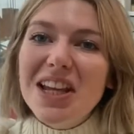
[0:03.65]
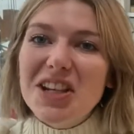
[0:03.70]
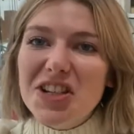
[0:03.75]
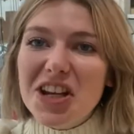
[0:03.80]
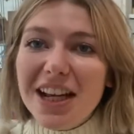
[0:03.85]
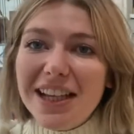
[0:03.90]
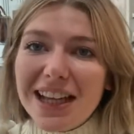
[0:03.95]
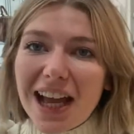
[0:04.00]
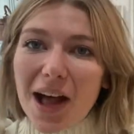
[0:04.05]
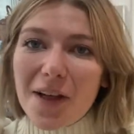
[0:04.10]

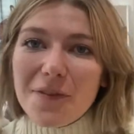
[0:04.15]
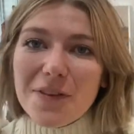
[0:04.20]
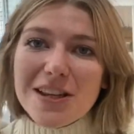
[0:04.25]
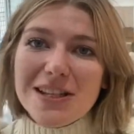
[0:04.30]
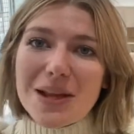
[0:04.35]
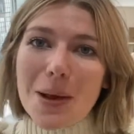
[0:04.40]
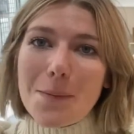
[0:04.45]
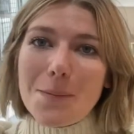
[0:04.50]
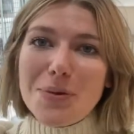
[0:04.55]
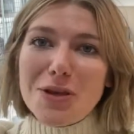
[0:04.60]
Check out this
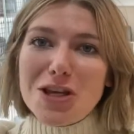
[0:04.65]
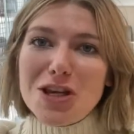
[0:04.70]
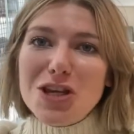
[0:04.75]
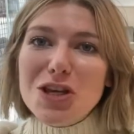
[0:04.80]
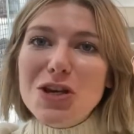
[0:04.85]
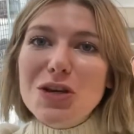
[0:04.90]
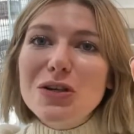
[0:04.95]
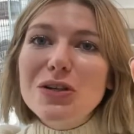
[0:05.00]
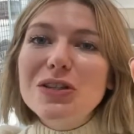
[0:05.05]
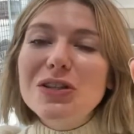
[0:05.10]

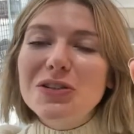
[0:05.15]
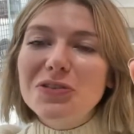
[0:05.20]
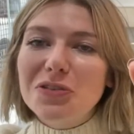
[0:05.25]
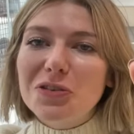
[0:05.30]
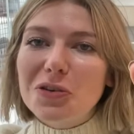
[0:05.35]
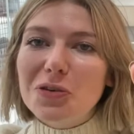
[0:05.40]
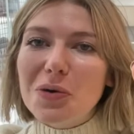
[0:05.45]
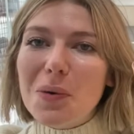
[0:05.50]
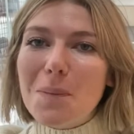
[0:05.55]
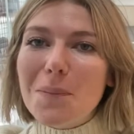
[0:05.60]

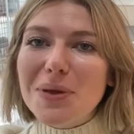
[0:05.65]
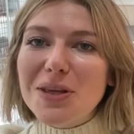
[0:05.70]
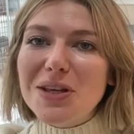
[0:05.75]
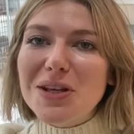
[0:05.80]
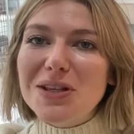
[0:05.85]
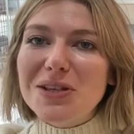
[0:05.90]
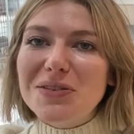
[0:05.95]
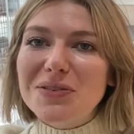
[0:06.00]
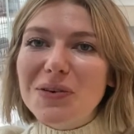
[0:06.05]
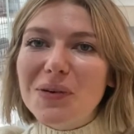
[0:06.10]
beautiful,
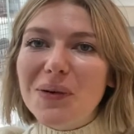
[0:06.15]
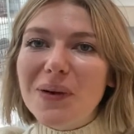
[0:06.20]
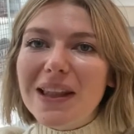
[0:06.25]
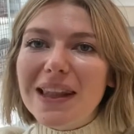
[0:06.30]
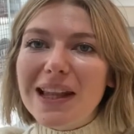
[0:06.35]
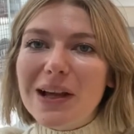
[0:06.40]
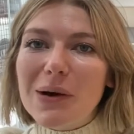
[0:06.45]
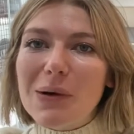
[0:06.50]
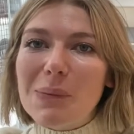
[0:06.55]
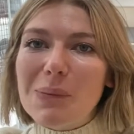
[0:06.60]
beautiful
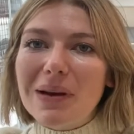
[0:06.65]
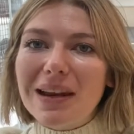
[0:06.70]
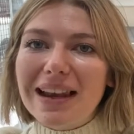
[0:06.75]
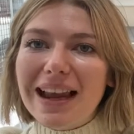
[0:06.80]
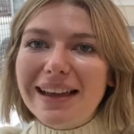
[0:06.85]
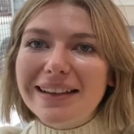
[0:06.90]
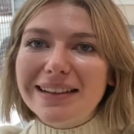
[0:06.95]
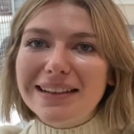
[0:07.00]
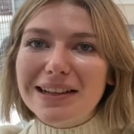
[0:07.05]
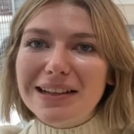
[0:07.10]
little
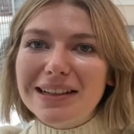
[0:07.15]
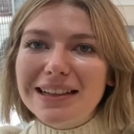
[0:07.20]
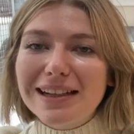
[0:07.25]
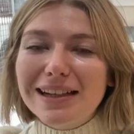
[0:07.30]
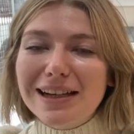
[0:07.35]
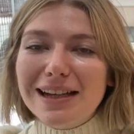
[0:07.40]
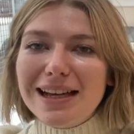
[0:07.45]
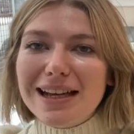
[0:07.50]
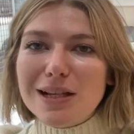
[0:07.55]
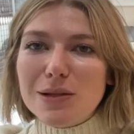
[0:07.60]
planner.
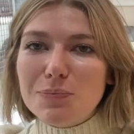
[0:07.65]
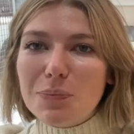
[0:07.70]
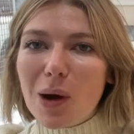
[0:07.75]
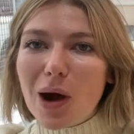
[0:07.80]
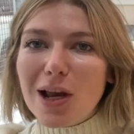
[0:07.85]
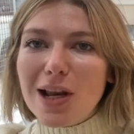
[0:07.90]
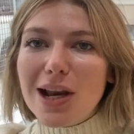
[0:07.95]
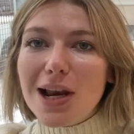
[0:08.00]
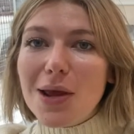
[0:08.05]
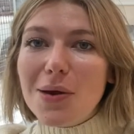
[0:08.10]
It's
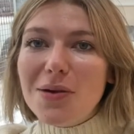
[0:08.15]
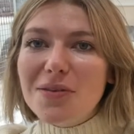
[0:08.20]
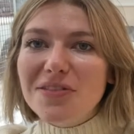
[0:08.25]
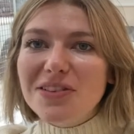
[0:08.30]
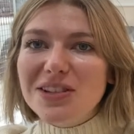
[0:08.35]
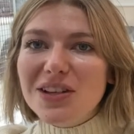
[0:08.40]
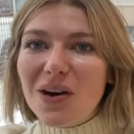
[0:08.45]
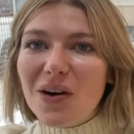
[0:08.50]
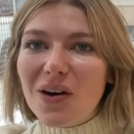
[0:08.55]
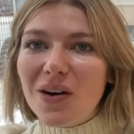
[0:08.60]
by Louis
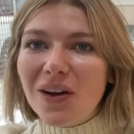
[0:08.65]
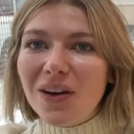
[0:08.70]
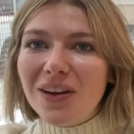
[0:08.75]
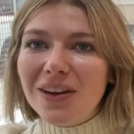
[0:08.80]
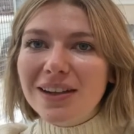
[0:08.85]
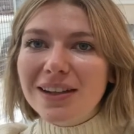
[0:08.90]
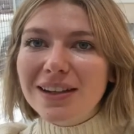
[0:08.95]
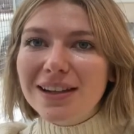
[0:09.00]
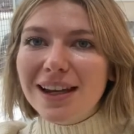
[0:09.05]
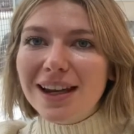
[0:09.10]

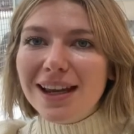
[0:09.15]
Vuitton.